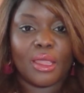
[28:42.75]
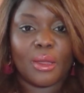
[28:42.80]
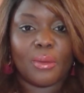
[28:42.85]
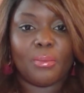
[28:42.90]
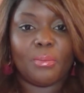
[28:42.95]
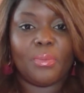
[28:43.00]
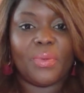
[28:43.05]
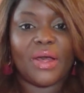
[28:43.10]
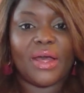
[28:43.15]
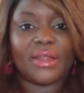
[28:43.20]

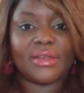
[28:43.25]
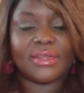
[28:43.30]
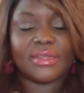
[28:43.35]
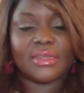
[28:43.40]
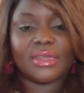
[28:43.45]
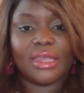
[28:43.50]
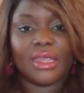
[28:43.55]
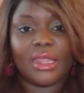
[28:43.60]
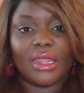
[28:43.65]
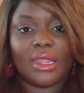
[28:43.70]
But
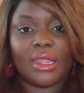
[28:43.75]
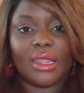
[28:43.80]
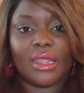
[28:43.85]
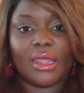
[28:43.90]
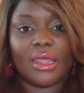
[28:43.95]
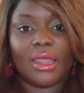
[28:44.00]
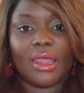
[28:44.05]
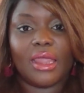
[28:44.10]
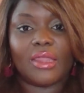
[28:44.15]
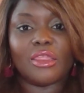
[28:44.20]

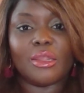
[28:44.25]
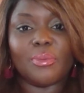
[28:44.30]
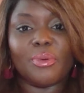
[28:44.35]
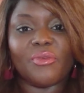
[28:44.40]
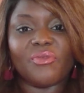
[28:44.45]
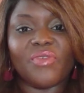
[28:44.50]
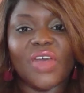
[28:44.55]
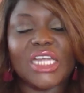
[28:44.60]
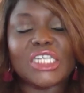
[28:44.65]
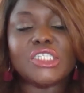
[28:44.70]
in the
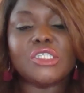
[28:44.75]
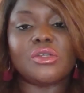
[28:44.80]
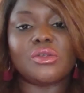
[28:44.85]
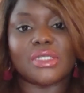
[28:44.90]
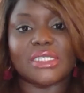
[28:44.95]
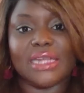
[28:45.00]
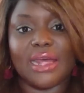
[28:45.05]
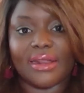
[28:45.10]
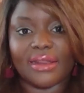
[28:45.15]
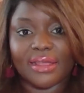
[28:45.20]
professional
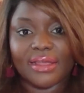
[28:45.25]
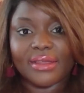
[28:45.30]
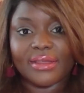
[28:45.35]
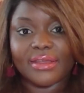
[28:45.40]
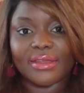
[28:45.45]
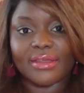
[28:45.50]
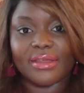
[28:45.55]
setting,